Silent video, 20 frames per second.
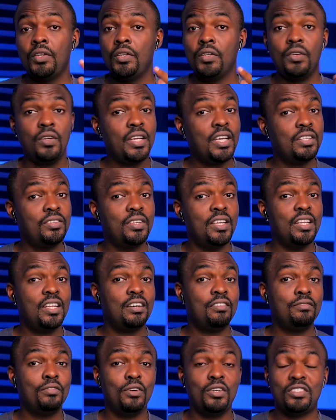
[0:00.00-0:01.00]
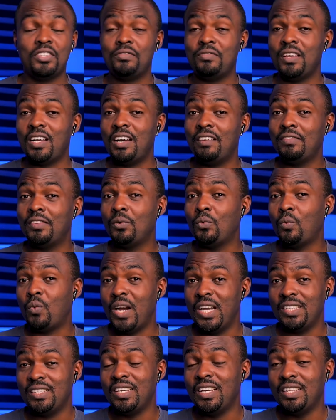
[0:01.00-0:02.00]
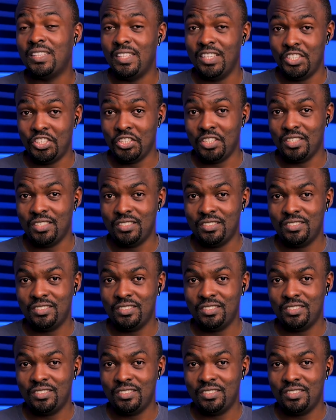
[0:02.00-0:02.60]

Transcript: You don't get to hear that voice if you have the white edition.